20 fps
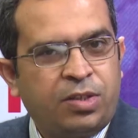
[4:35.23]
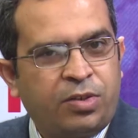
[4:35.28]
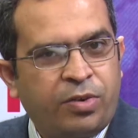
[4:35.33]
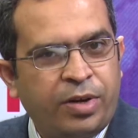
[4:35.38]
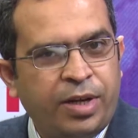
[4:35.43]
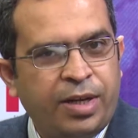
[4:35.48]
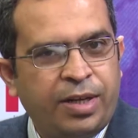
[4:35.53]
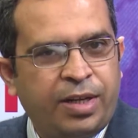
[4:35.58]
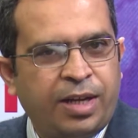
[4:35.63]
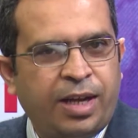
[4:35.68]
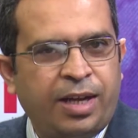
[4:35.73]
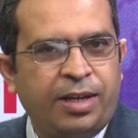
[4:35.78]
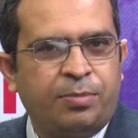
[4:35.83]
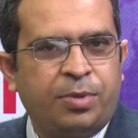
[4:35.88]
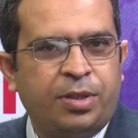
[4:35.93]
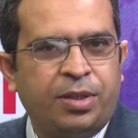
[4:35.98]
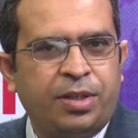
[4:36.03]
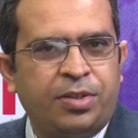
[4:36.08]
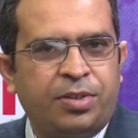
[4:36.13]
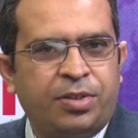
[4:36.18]
treat
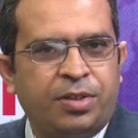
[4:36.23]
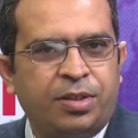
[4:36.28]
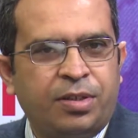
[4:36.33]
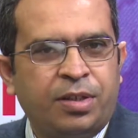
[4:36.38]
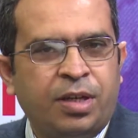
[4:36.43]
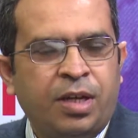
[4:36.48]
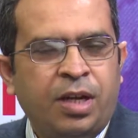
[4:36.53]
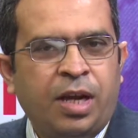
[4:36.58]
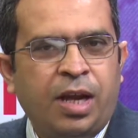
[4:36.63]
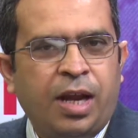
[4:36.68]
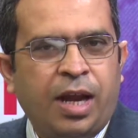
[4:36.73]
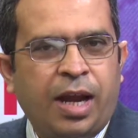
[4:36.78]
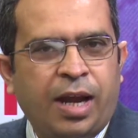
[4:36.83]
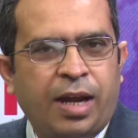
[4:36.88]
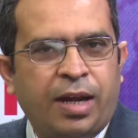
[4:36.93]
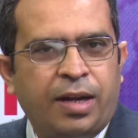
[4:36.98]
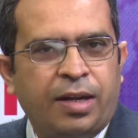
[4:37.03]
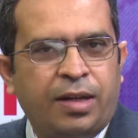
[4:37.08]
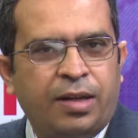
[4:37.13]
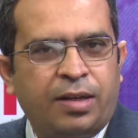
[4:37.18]
hypertension.
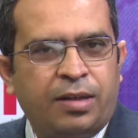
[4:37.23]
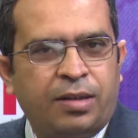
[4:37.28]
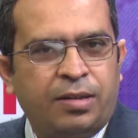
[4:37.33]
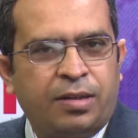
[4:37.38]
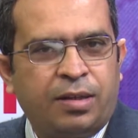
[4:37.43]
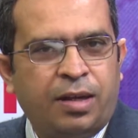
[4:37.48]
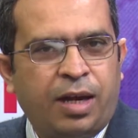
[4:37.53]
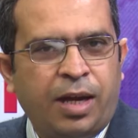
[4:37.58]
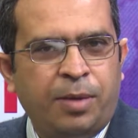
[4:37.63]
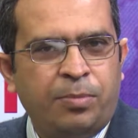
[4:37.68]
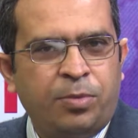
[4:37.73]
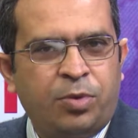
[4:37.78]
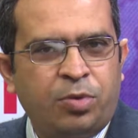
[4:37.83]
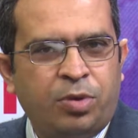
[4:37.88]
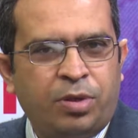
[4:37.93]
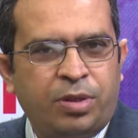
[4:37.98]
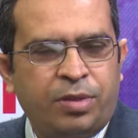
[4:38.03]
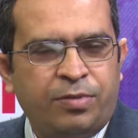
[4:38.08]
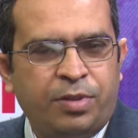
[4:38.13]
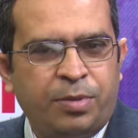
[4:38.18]
And I'm
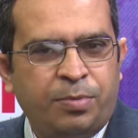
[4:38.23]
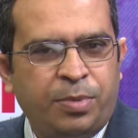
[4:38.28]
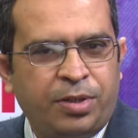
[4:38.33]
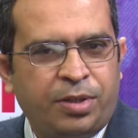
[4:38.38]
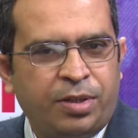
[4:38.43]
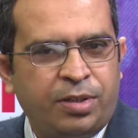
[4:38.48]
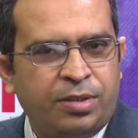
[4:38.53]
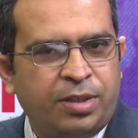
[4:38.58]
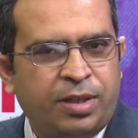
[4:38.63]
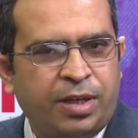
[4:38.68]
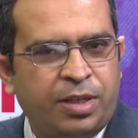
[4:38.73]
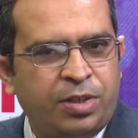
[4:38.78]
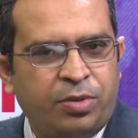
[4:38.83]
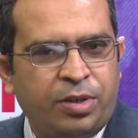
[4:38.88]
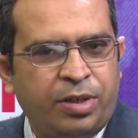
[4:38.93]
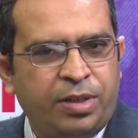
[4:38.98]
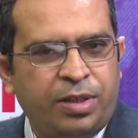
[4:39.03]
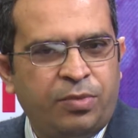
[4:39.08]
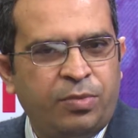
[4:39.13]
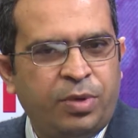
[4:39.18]
sure if the patients are
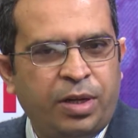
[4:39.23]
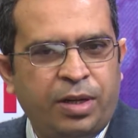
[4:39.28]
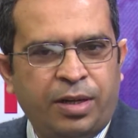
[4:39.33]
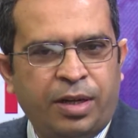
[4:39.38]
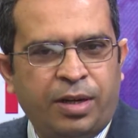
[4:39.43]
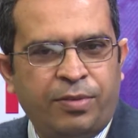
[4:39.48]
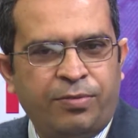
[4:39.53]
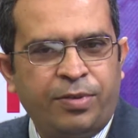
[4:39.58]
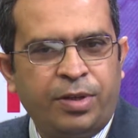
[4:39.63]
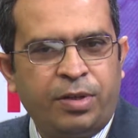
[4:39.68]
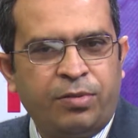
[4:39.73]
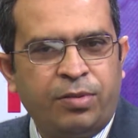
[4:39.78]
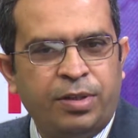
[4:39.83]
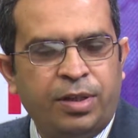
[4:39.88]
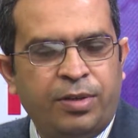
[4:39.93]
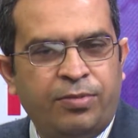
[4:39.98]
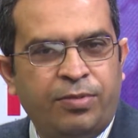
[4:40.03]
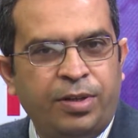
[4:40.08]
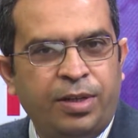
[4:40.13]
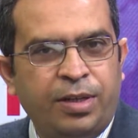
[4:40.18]
educated well enough, it will
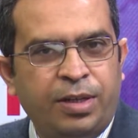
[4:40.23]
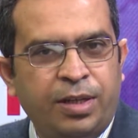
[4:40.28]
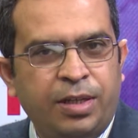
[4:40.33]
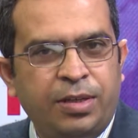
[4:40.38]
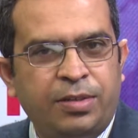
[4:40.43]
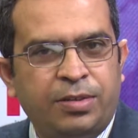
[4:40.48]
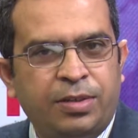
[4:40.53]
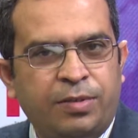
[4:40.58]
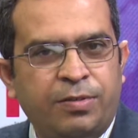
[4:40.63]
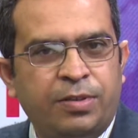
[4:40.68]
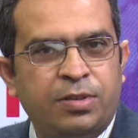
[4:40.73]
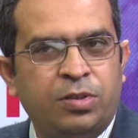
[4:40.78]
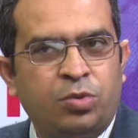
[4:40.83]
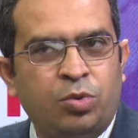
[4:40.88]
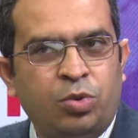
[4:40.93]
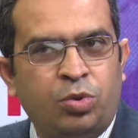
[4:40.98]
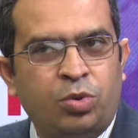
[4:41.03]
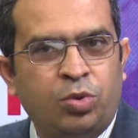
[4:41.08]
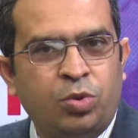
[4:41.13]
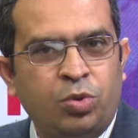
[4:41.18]
definitely serve as a
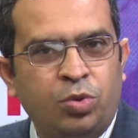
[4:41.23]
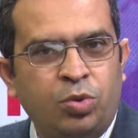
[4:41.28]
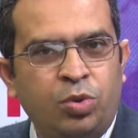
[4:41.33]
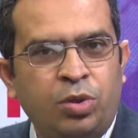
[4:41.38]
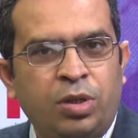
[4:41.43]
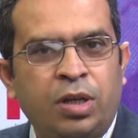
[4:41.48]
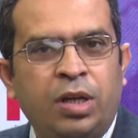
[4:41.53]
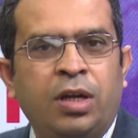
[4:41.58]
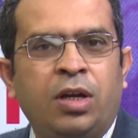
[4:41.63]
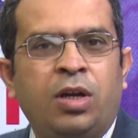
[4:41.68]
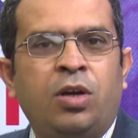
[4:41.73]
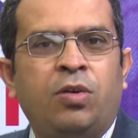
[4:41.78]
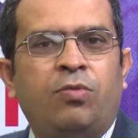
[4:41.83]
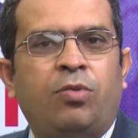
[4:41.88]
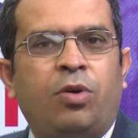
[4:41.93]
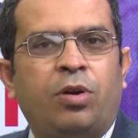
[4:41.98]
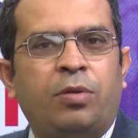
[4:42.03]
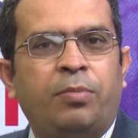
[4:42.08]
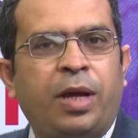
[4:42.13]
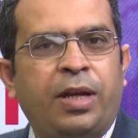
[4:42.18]
good tool
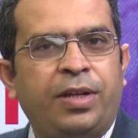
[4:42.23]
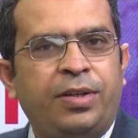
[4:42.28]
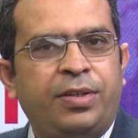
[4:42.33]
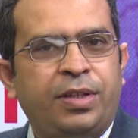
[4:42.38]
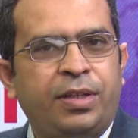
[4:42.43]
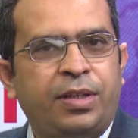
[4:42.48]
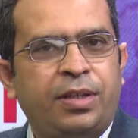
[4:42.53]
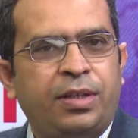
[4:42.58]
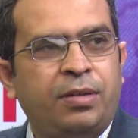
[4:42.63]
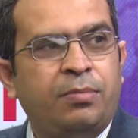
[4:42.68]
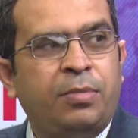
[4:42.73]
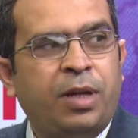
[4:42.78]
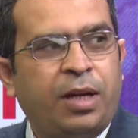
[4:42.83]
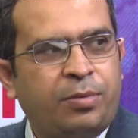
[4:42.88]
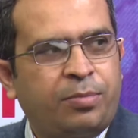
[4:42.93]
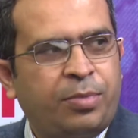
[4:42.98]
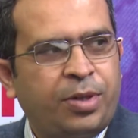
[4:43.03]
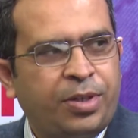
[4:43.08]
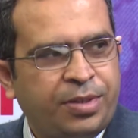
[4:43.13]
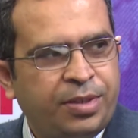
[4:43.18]
for managing
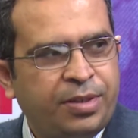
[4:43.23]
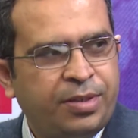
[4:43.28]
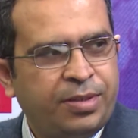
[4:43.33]
blood pressure.